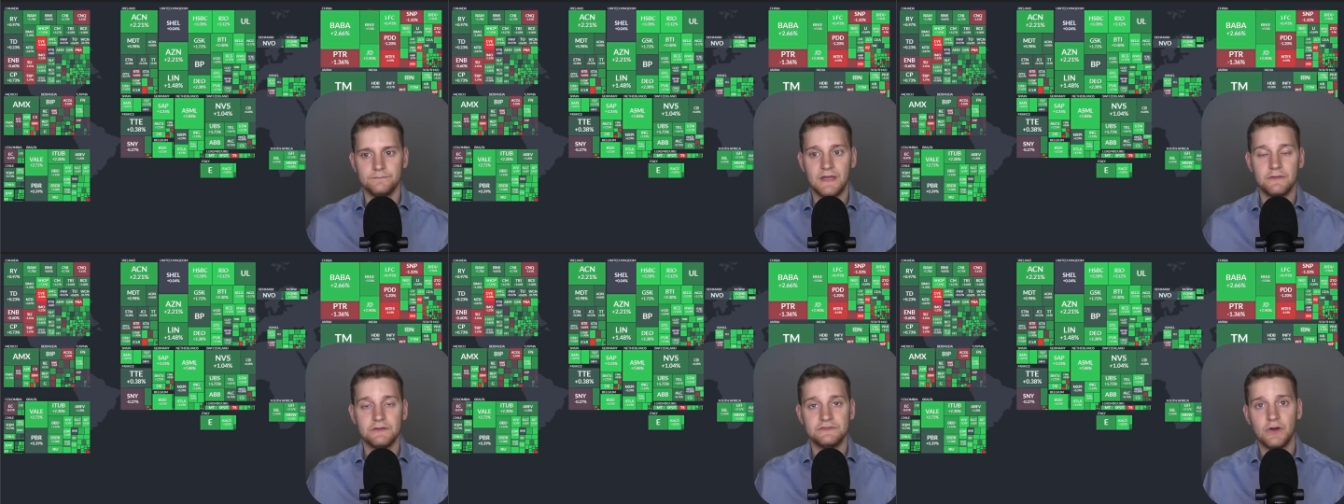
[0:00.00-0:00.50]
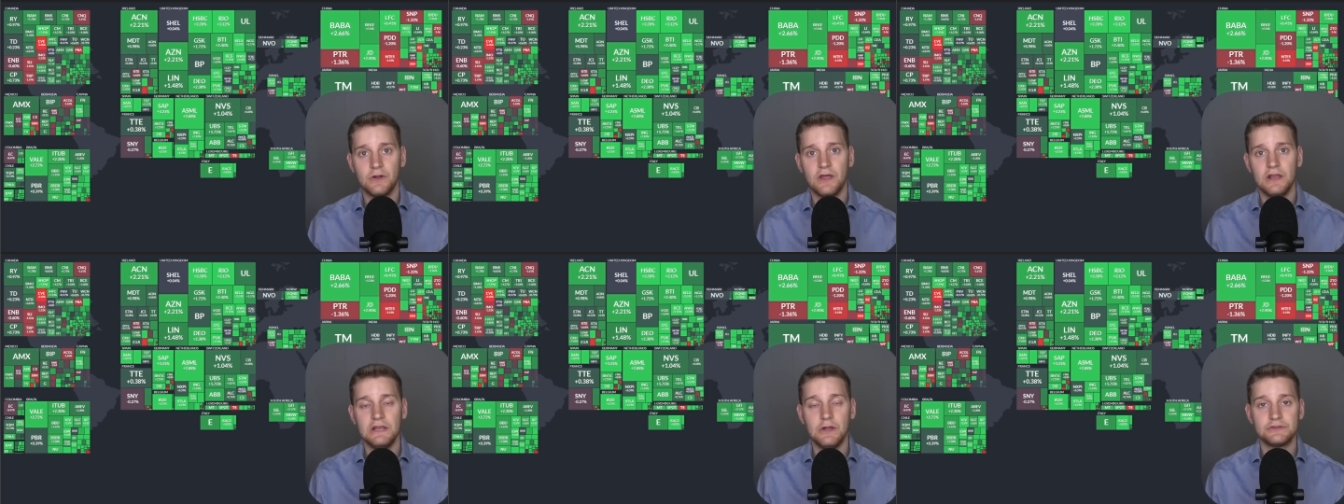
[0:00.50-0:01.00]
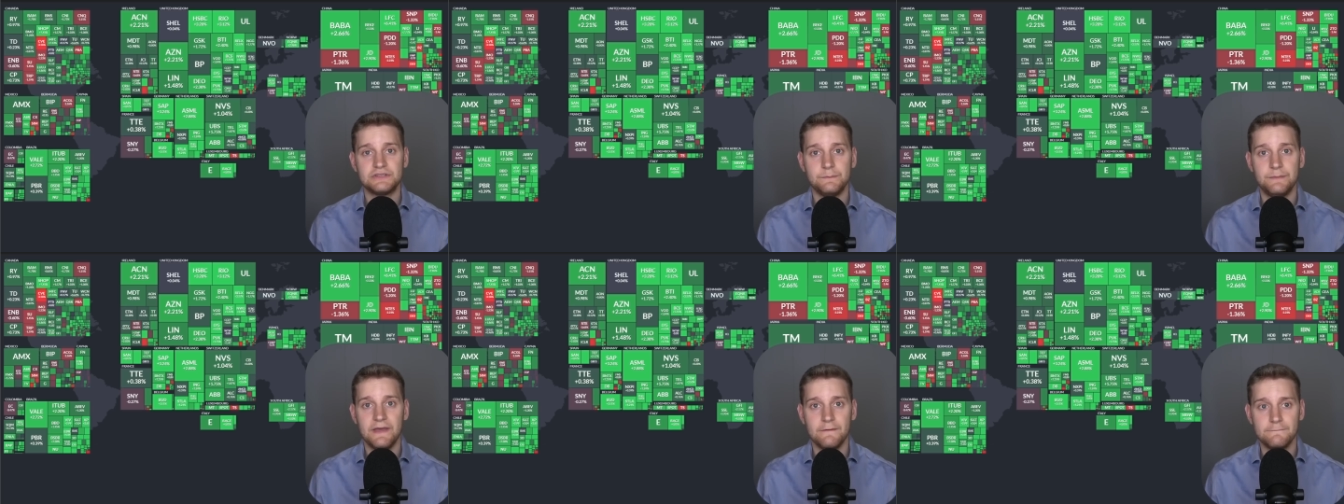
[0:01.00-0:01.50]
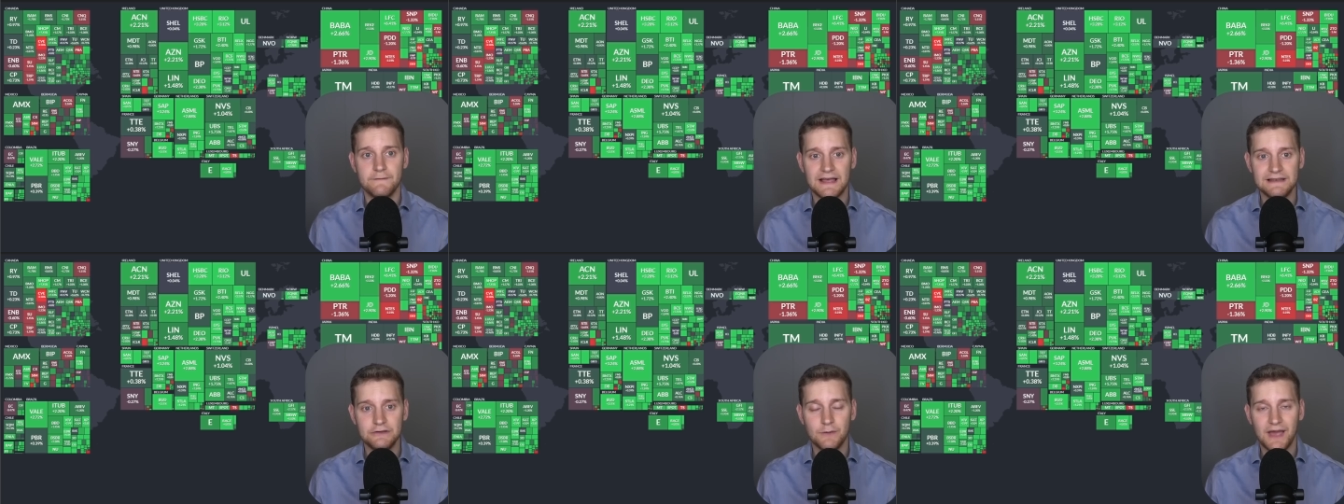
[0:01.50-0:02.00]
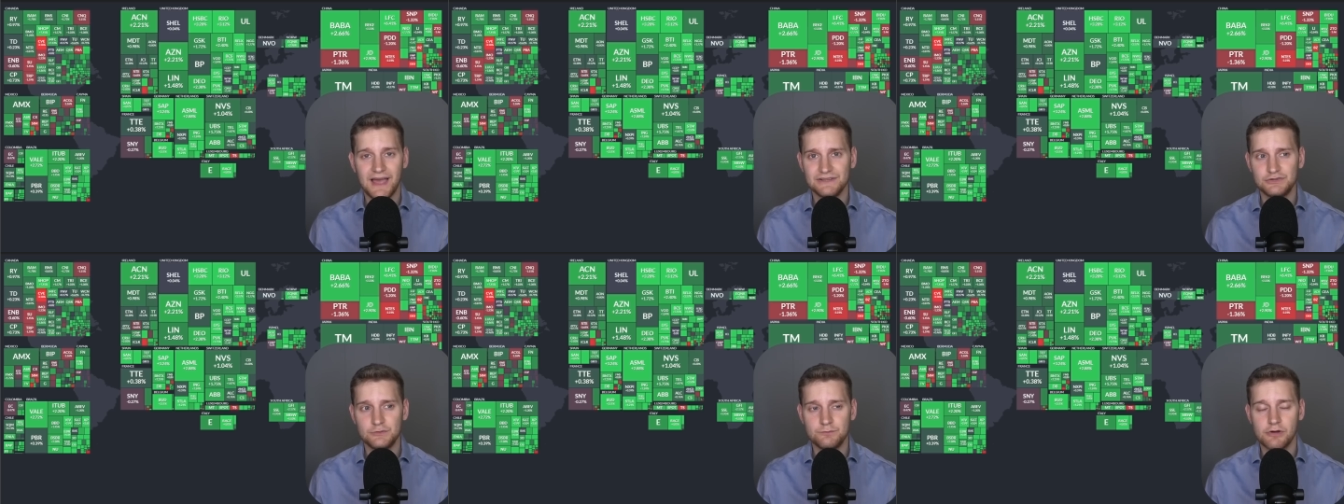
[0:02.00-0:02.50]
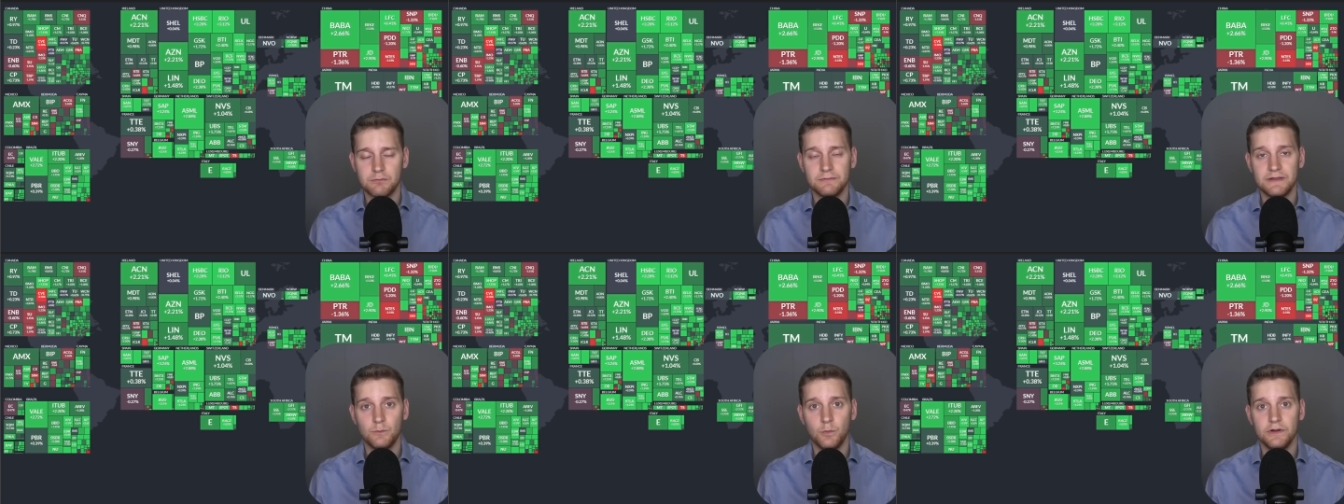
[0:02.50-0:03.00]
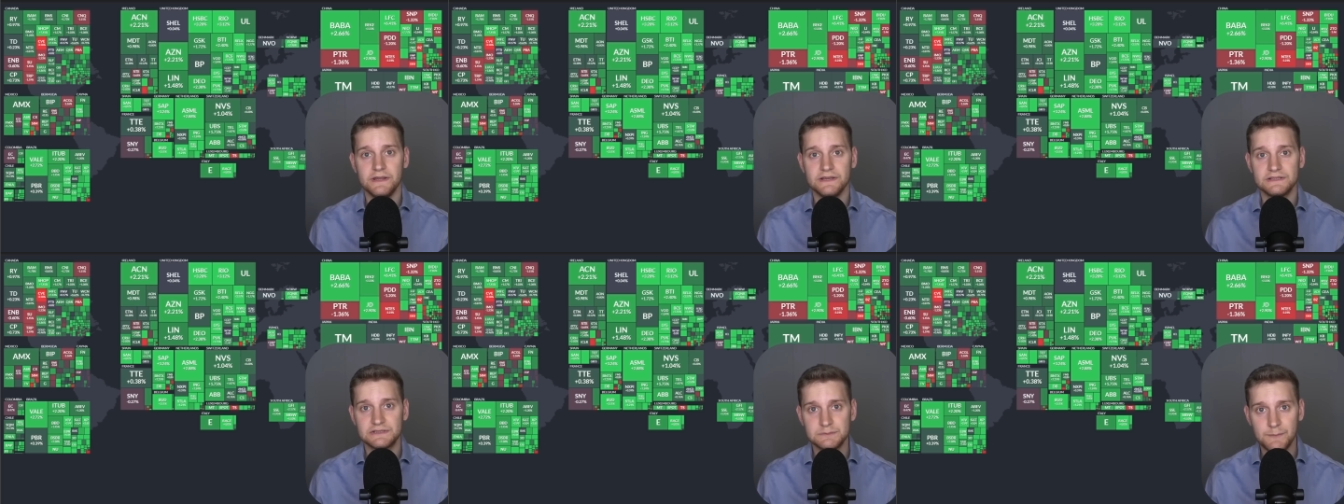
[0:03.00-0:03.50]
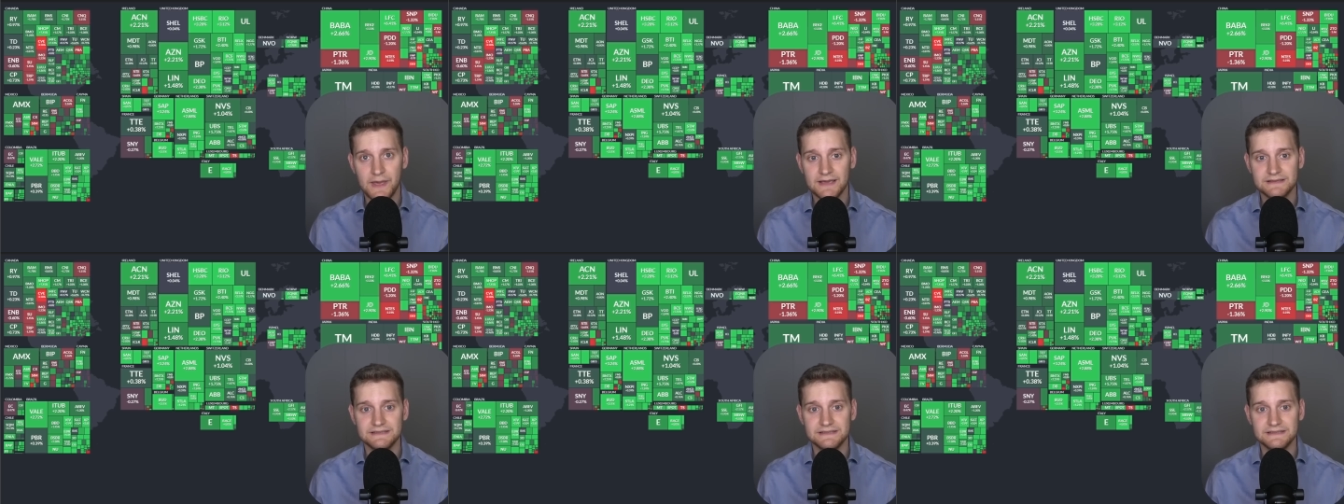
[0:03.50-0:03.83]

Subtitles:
Now, the dollar lost a bit of value, as you probably would expect.